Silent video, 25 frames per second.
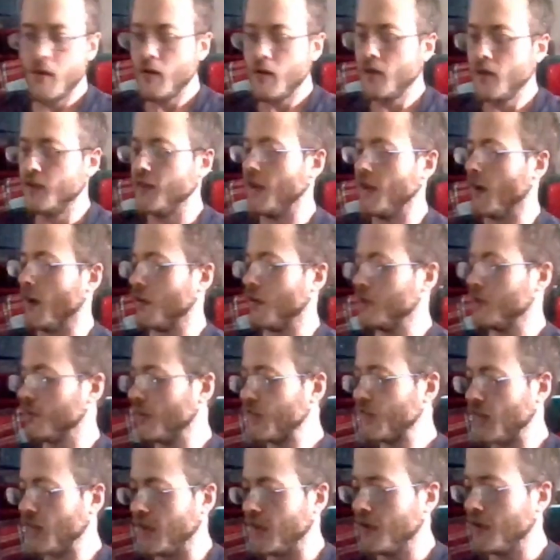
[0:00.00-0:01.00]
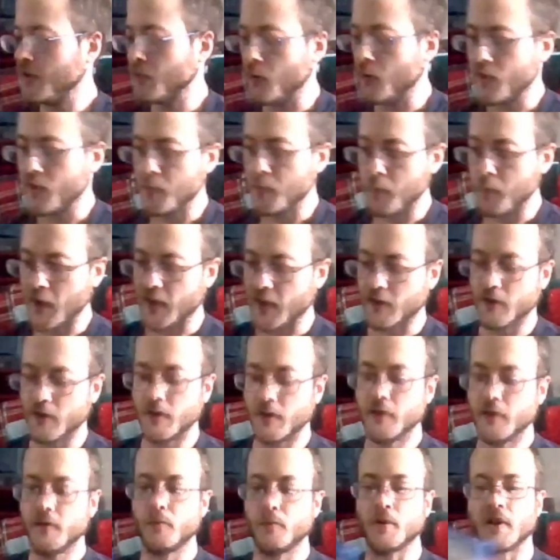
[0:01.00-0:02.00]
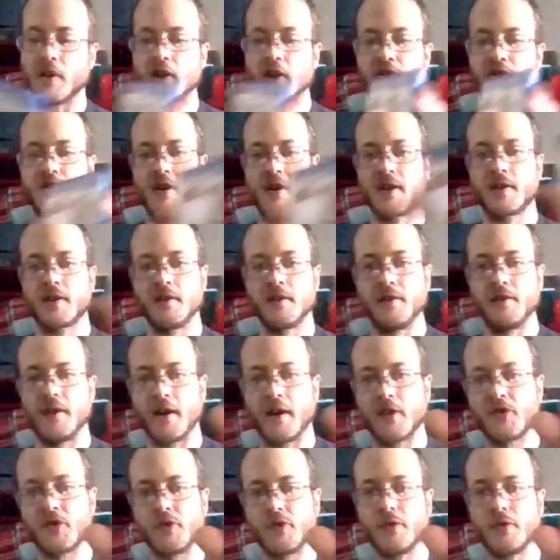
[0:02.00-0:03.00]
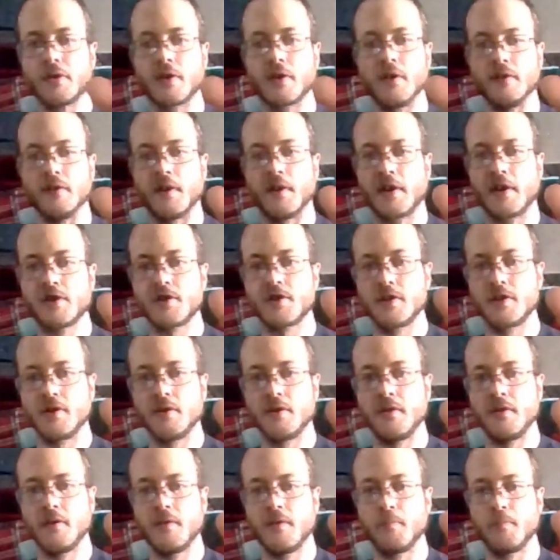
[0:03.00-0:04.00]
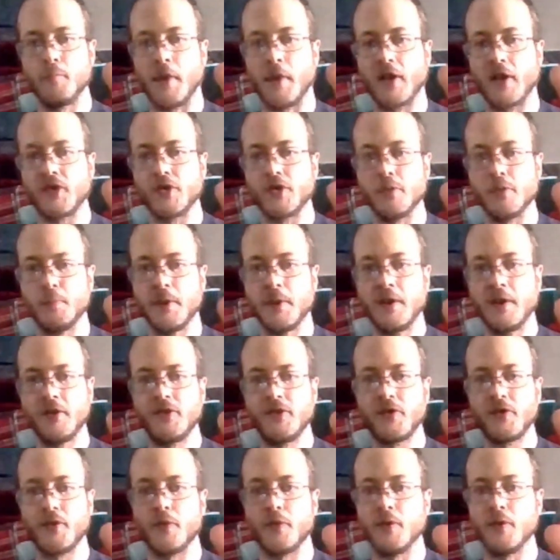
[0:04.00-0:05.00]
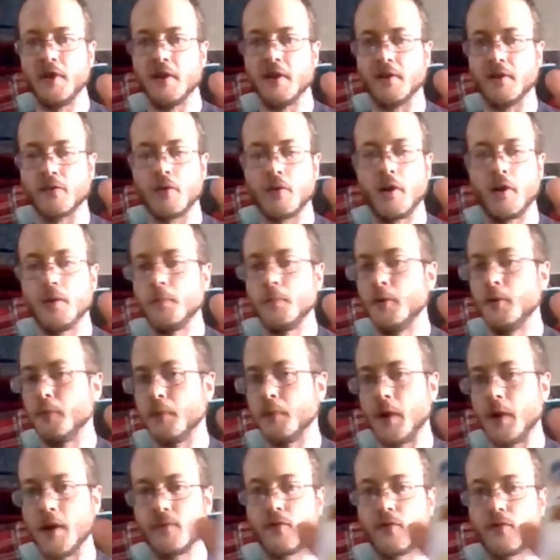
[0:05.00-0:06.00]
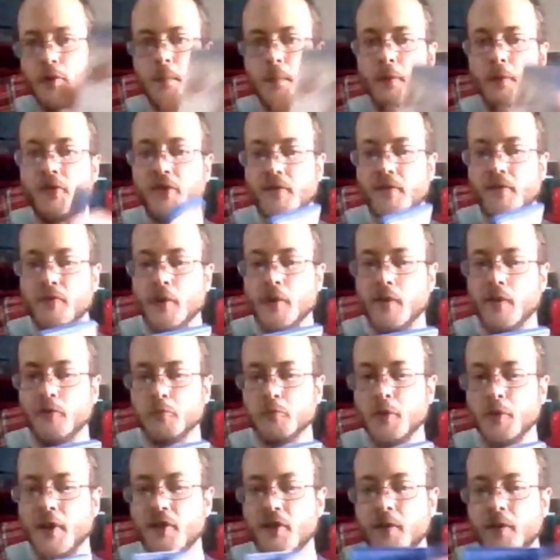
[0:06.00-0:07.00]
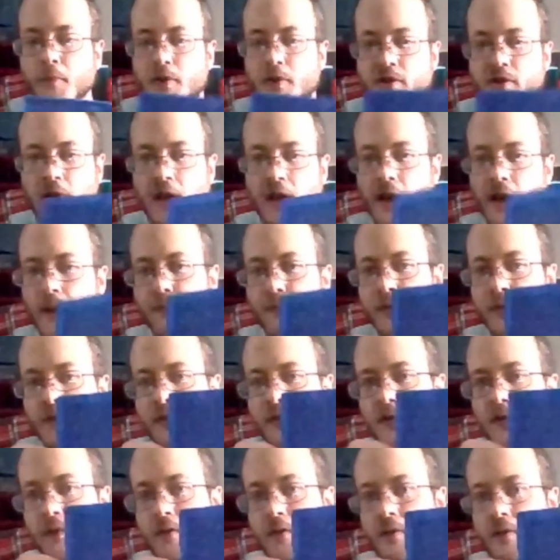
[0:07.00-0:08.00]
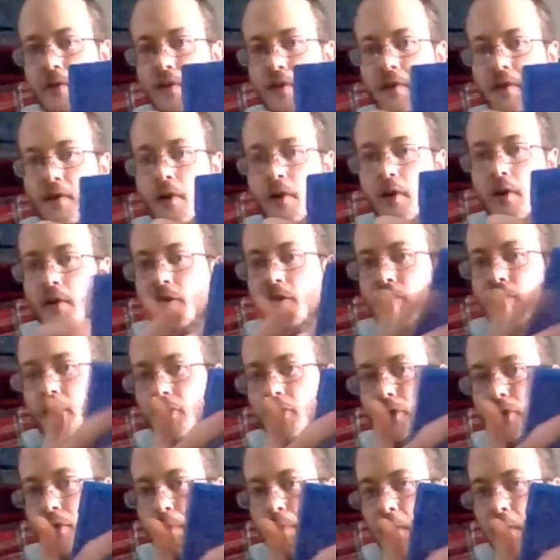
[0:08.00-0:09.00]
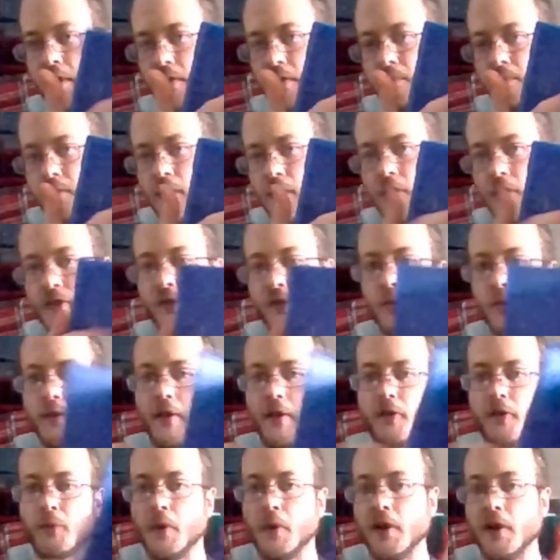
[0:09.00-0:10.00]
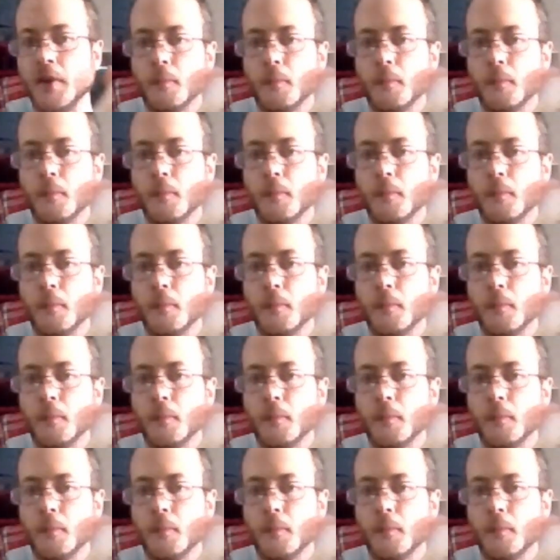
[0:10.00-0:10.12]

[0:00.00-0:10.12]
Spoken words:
Now, let's end with a banger. We got Jack and Daxter Collection, Masterpiece, 3 incredible platformers if you haven't played them, which I haven't. it's also in my console. That's why